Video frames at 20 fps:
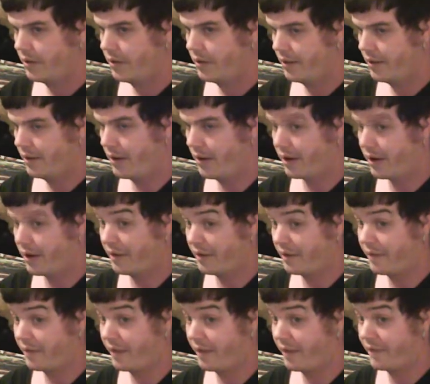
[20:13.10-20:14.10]
all kind of
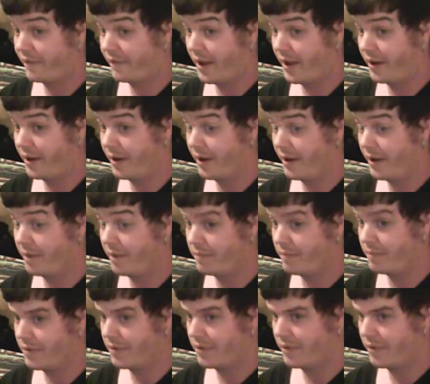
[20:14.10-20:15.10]
stuff, and
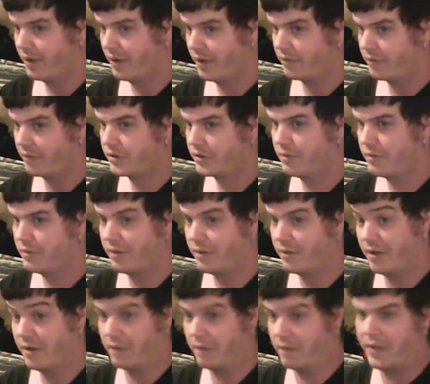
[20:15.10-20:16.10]
little
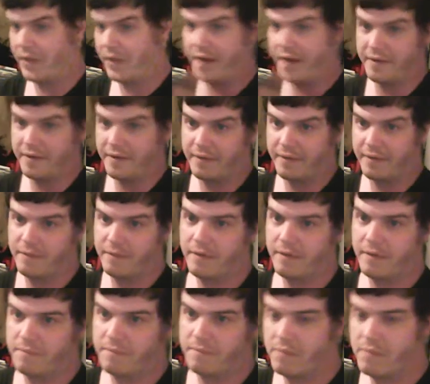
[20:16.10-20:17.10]
things
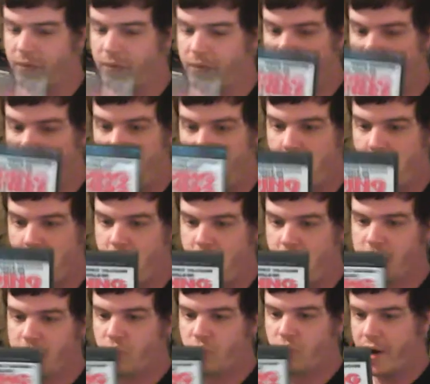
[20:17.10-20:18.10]
go
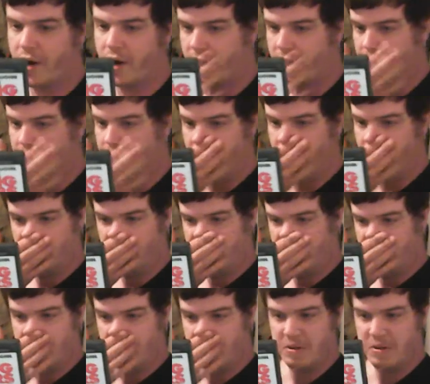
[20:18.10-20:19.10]
between them,
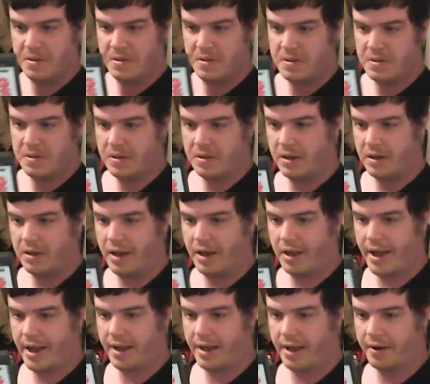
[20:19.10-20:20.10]

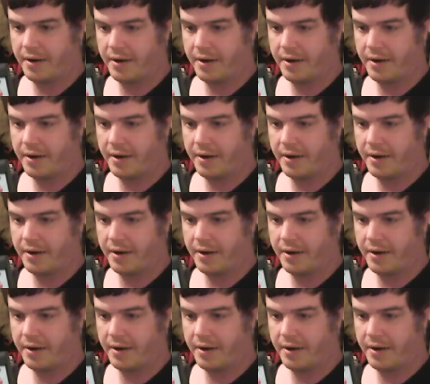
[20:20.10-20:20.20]
and